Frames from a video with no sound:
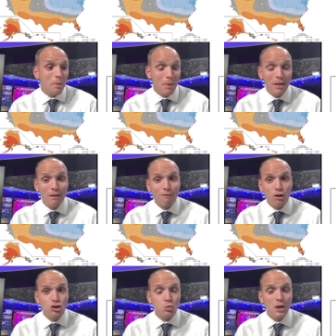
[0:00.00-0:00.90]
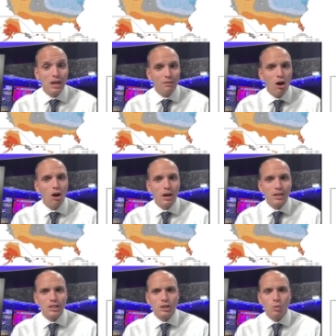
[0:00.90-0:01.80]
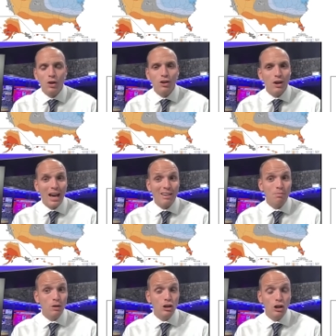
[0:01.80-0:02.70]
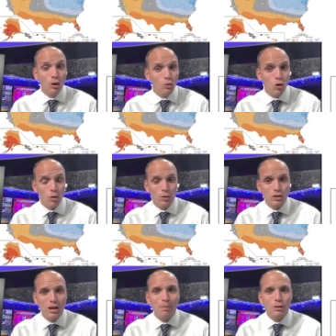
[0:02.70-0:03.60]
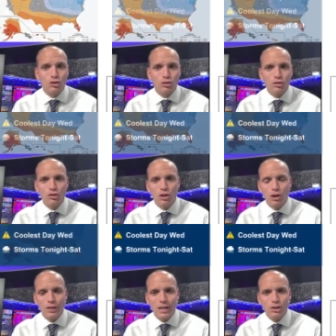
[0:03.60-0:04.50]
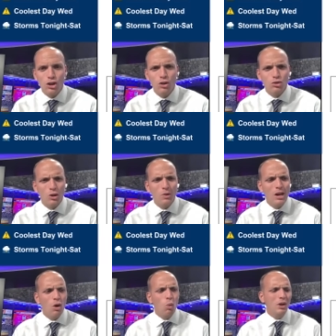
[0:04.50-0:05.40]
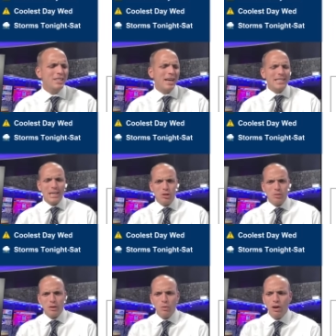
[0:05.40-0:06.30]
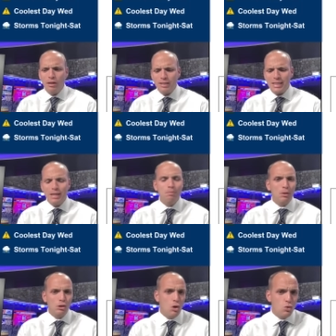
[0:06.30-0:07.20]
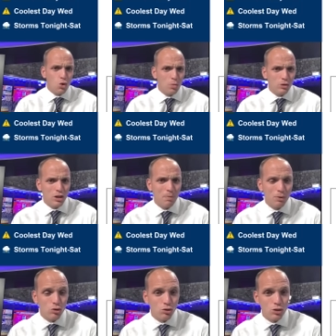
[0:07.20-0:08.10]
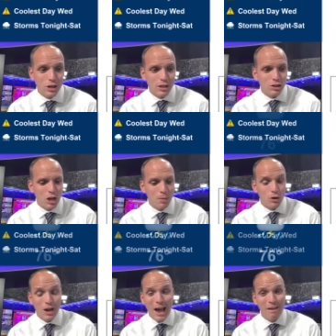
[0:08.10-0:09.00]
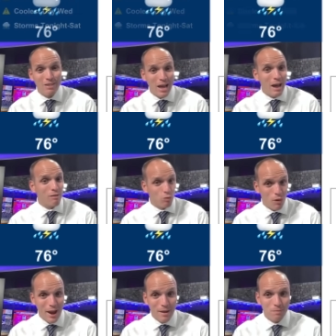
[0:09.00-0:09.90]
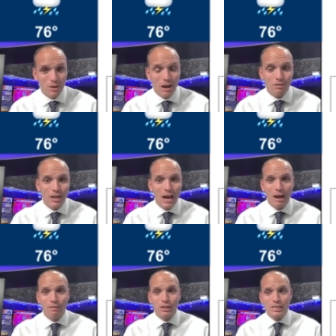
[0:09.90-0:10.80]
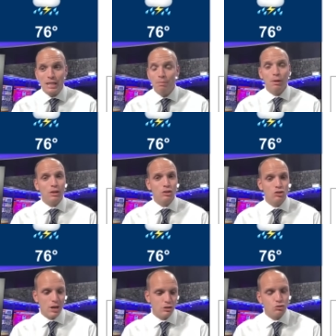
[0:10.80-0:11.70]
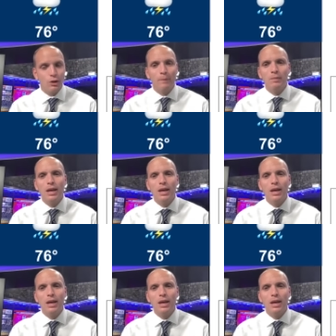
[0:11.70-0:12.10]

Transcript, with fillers: by that first week of August, we could have below normal temperatures along the East Coast. So, what does that tell me? Well, to get below normal temperatures in the summer, you have to have rain. You have to have a dip in the jet stream.